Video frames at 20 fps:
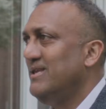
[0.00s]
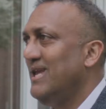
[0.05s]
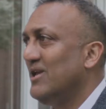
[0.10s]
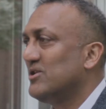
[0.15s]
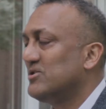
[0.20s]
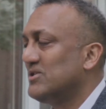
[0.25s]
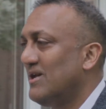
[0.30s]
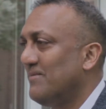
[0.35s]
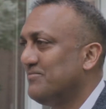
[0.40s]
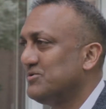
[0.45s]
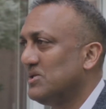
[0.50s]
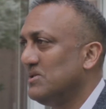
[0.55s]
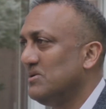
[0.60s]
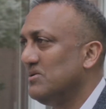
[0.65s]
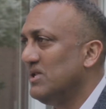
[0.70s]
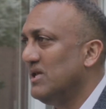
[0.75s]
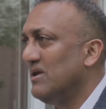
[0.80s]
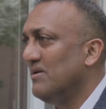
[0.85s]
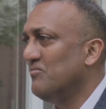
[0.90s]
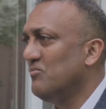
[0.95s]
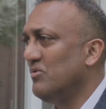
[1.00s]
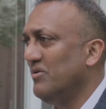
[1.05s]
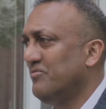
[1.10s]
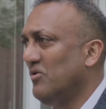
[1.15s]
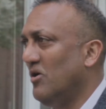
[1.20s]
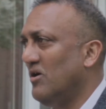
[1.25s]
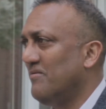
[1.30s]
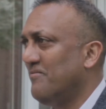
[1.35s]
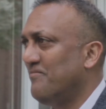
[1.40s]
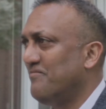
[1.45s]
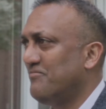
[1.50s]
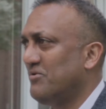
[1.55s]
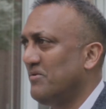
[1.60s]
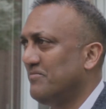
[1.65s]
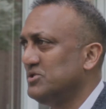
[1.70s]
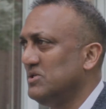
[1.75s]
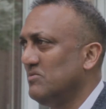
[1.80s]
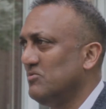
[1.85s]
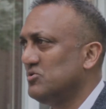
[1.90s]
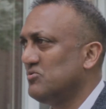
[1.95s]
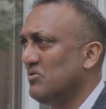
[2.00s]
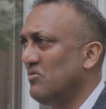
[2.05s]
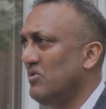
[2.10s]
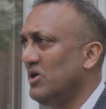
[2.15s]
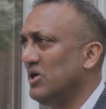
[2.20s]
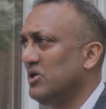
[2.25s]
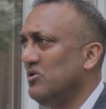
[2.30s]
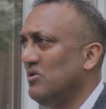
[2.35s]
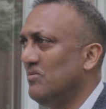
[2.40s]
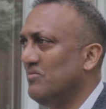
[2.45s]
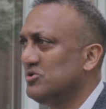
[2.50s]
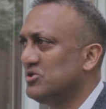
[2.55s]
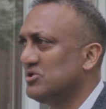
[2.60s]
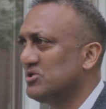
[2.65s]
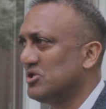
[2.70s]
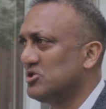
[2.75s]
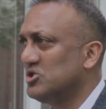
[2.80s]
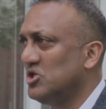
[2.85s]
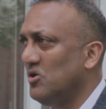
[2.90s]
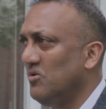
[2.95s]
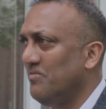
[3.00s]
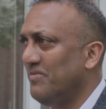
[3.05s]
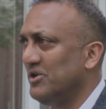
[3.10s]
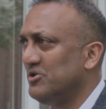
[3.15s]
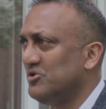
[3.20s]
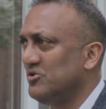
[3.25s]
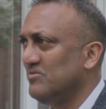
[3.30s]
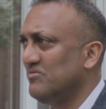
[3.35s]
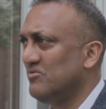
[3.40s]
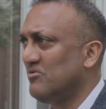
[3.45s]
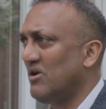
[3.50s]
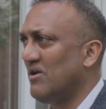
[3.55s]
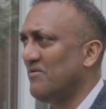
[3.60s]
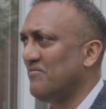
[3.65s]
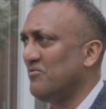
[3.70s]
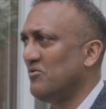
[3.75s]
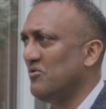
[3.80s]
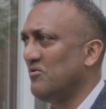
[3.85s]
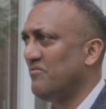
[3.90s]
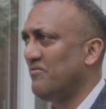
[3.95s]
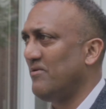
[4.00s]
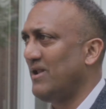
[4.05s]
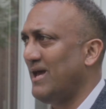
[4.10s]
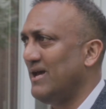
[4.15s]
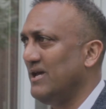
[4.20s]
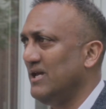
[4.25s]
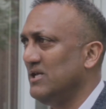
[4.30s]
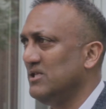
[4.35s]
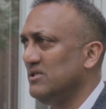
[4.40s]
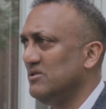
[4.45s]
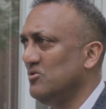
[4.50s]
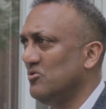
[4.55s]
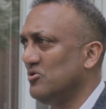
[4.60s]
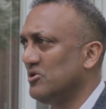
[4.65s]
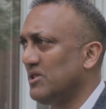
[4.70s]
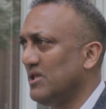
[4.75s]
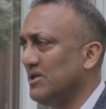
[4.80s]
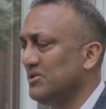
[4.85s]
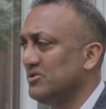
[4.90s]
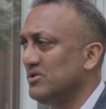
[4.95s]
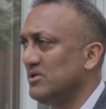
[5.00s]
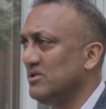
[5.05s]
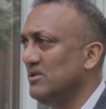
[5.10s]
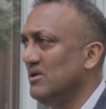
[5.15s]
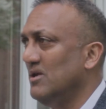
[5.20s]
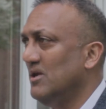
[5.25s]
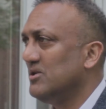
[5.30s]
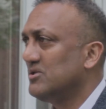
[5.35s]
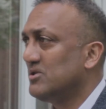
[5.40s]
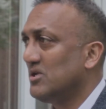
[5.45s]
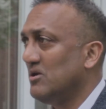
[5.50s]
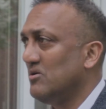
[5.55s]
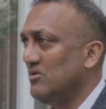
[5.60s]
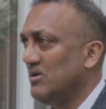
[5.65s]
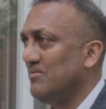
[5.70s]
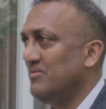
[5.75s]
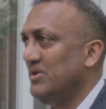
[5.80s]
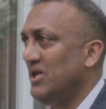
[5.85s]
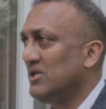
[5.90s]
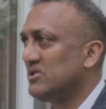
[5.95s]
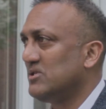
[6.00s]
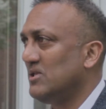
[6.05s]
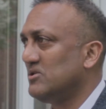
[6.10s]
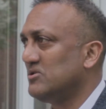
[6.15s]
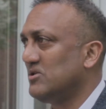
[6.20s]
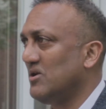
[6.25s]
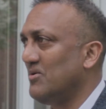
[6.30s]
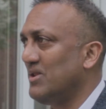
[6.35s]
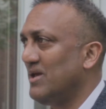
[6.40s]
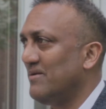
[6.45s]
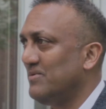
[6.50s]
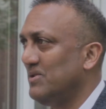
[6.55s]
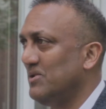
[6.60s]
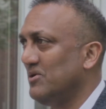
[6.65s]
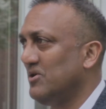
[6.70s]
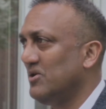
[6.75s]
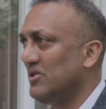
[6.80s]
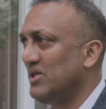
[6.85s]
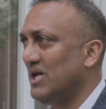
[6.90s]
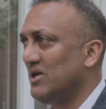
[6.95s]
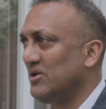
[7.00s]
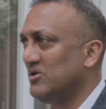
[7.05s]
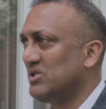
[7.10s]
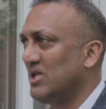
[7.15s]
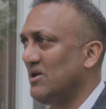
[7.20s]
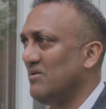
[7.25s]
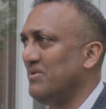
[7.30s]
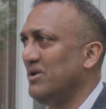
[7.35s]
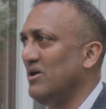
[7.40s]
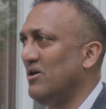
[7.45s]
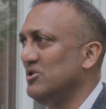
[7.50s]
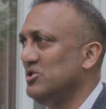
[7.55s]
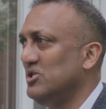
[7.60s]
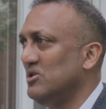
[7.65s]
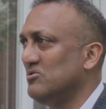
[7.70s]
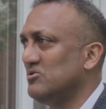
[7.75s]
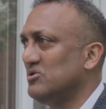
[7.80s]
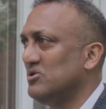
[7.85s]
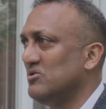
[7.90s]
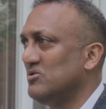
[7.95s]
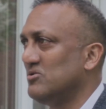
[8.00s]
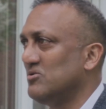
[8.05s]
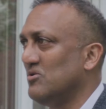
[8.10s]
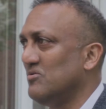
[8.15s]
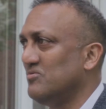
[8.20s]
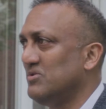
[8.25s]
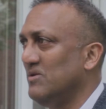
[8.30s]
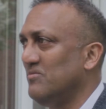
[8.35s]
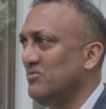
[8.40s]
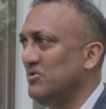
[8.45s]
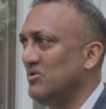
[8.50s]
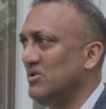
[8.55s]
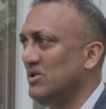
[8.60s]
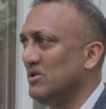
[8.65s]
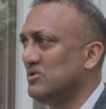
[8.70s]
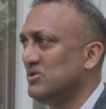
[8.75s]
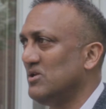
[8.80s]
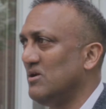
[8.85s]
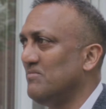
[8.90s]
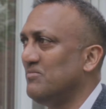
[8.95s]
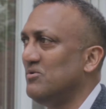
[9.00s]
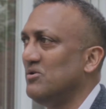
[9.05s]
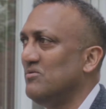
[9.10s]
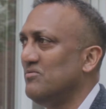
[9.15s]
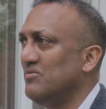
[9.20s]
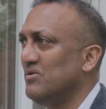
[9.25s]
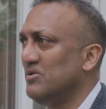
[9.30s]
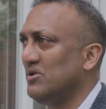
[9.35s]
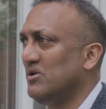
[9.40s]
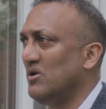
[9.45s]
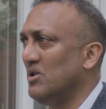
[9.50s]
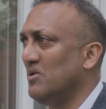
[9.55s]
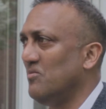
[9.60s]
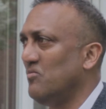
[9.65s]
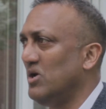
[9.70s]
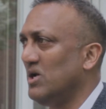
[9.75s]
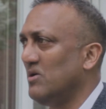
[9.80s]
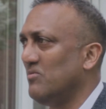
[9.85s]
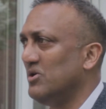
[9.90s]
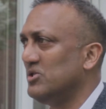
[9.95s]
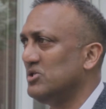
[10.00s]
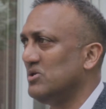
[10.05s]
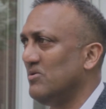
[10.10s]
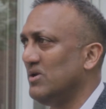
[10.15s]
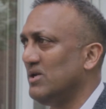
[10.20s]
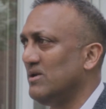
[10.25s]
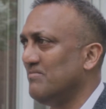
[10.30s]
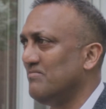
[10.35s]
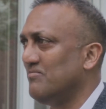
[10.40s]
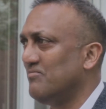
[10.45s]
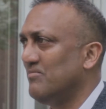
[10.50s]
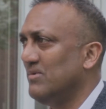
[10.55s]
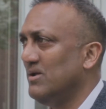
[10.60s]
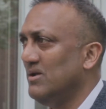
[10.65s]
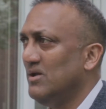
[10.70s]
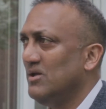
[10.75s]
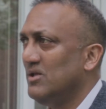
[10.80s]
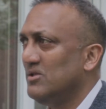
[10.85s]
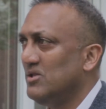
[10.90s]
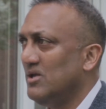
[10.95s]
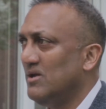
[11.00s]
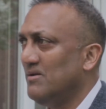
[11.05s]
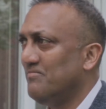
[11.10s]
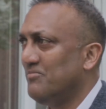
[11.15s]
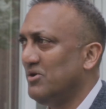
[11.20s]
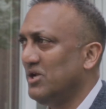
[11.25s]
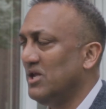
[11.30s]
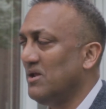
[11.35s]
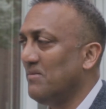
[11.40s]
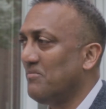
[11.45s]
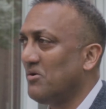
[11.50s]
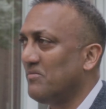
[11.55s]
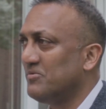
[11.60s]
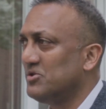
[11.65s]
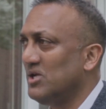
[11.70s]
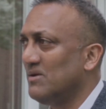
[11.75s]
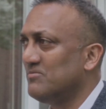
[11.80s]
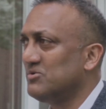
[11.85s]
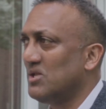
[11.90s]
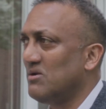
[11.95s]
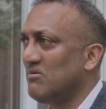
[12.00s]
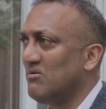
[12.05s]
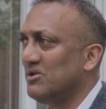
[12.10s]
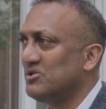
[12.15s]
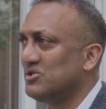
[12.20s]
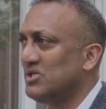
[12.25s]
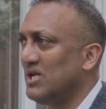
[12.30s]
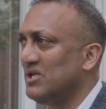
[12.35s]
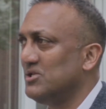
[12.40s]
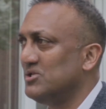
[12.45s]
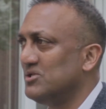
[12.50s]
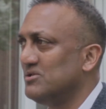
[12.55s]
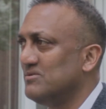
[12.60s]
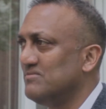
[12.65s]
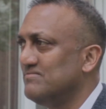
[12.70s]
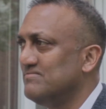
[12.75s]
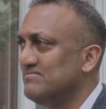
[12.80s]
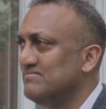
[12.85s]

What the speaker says: Yes, absolutely. And we've got a property which we're working on, which is a 2-bedroom ground floor flat in North London. So yes, let's go and have a look at that, because that would be ideal to sort of give you an example of the kind of work we're doing and bringing a property up to the right standard.